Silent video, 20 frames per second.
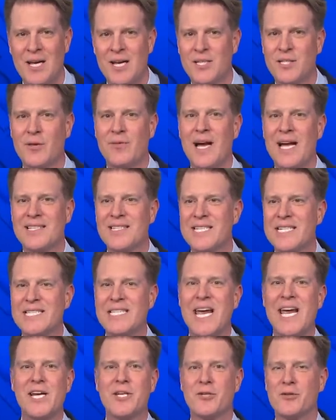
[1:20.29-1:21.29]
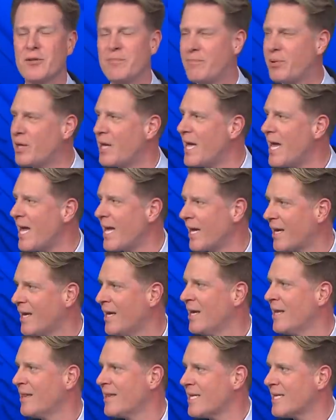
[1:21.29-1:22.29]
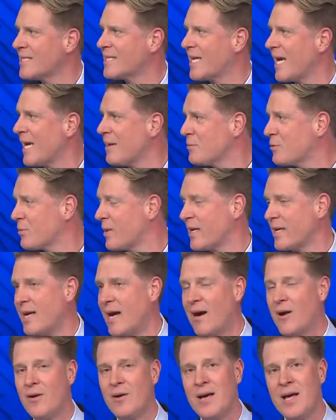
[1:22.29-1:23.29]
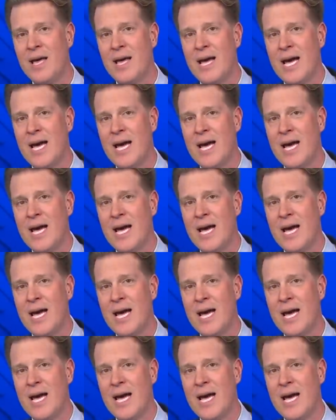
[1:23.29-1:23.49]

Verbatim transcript: So that's the danger in playing these games right now.